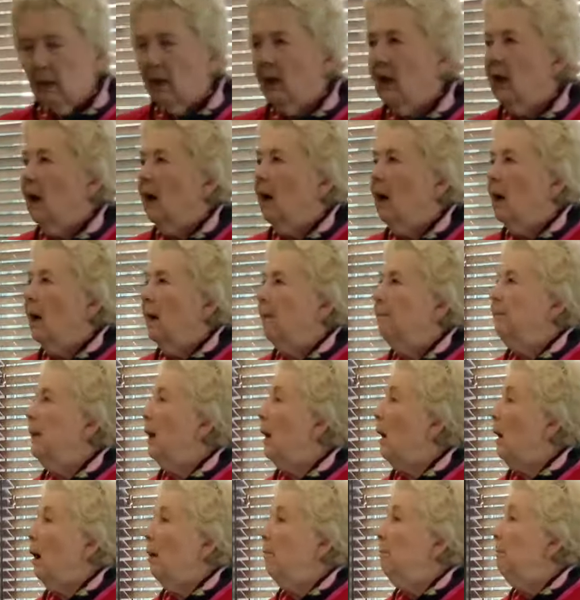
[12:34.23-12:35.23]
Mm-hmm.
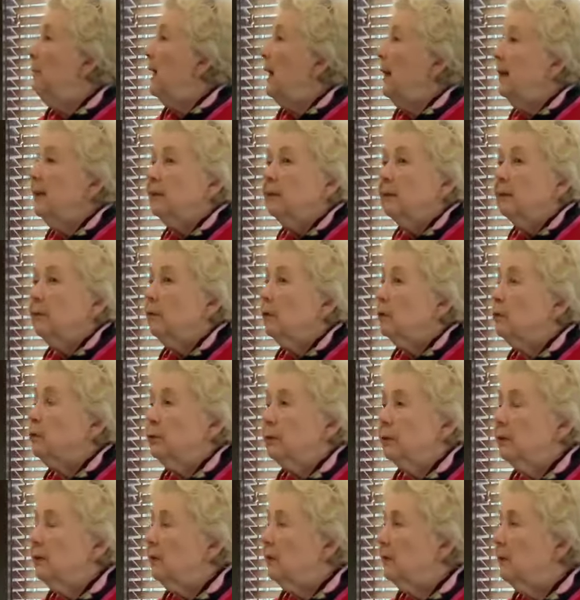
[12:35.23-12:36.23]
But, but the
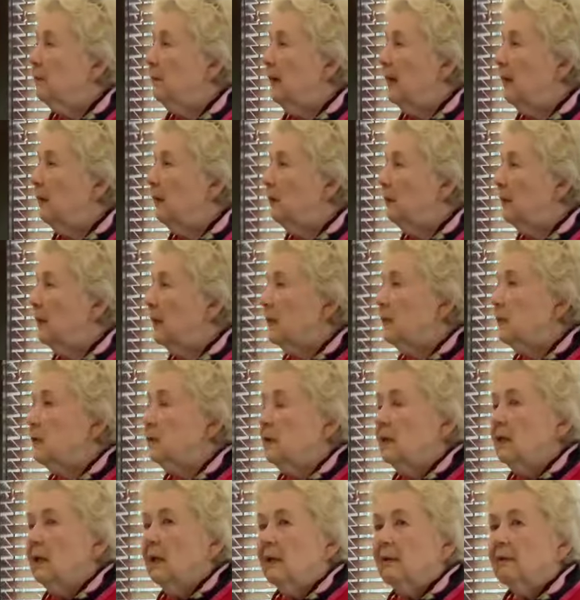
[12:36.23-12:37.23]
truth of the matter is
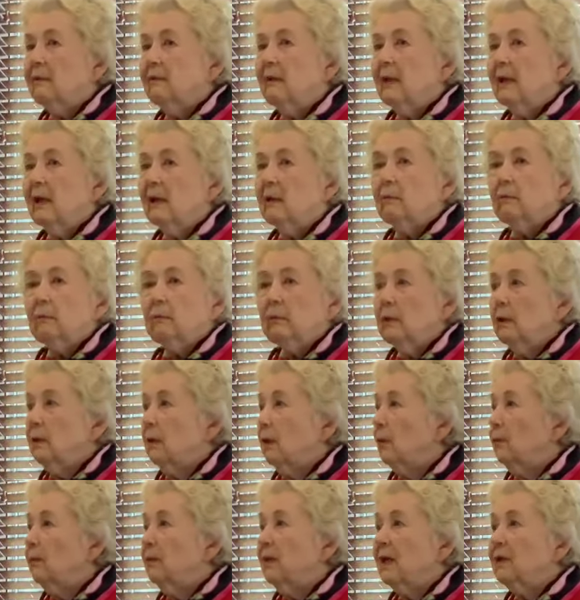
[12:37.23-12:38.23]
that you
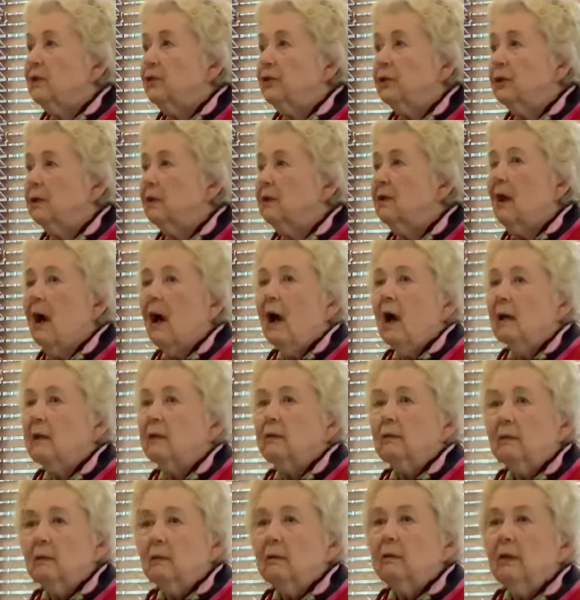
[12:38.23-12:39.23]
know they should not
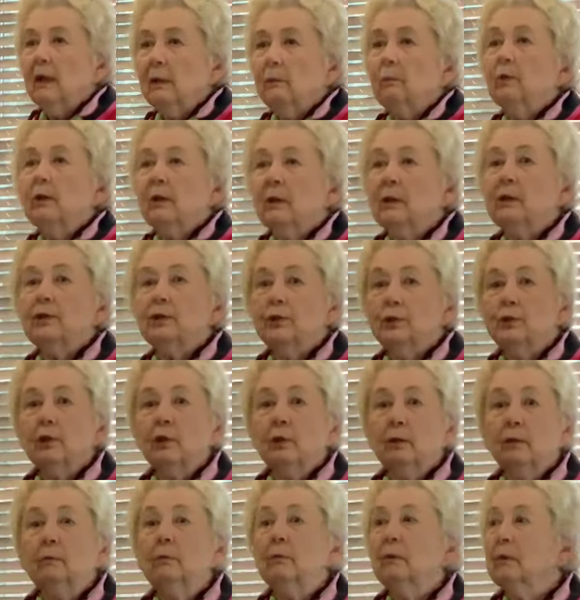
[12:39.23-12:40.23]
they really
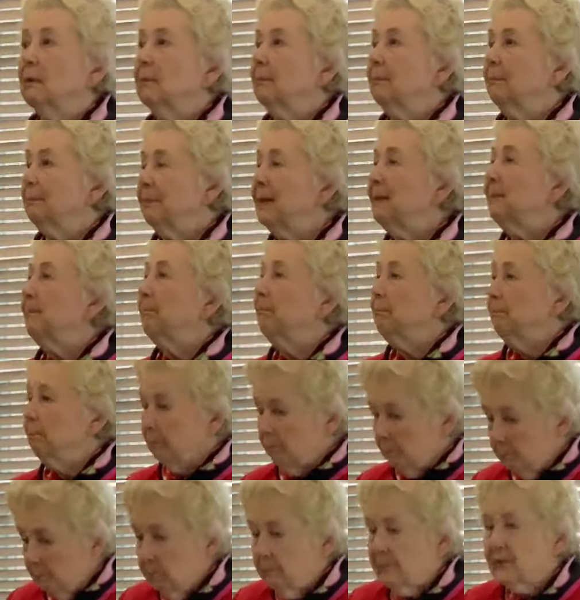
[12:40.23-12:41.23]
should be
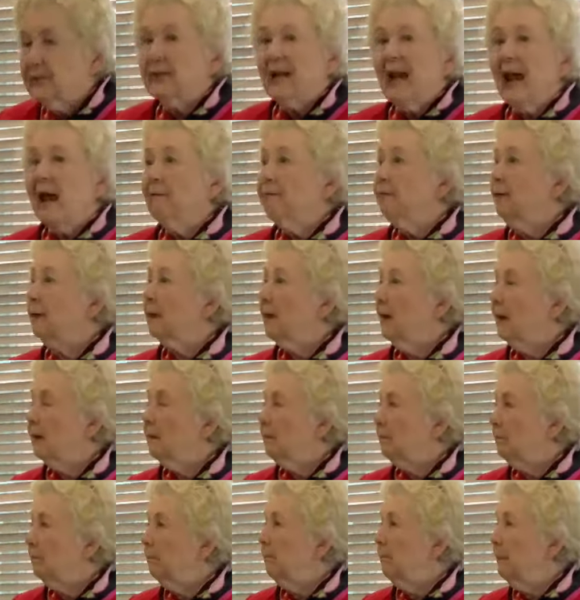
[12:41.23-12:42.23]
staffing it
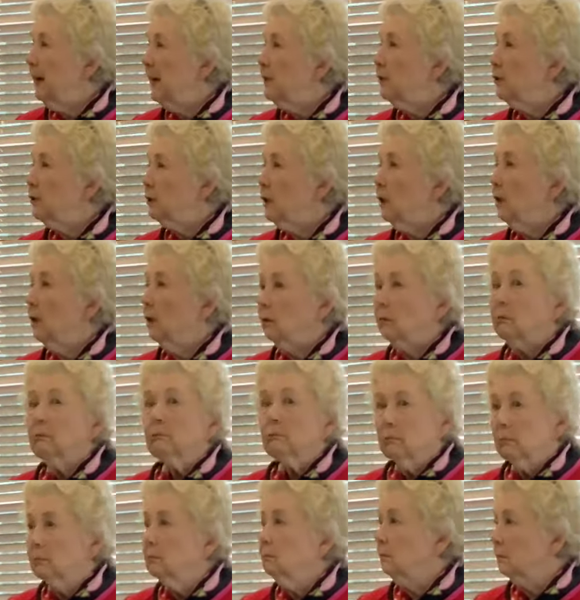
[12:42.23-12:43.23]
based
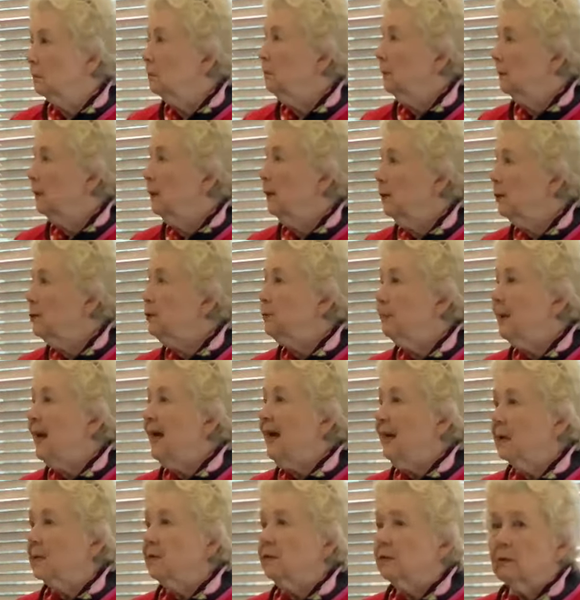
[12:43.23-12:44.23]
on who's
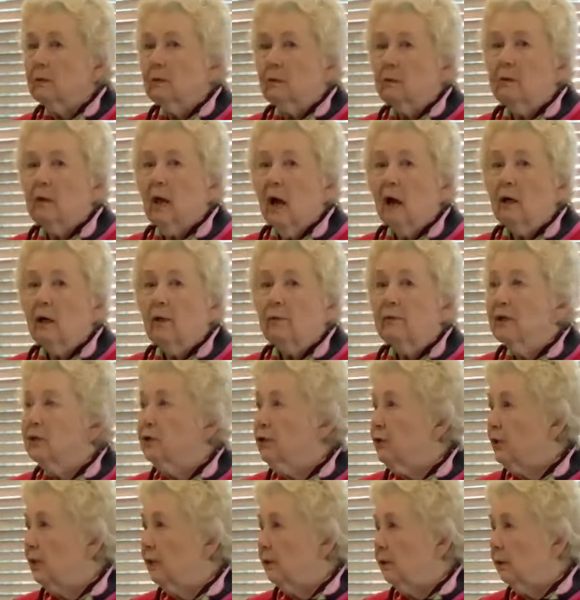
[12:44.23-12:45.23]
best, not on the
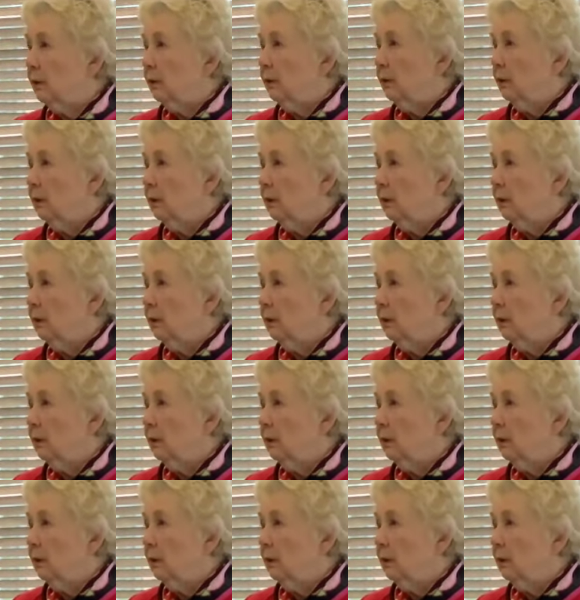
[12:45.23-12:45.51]
gender.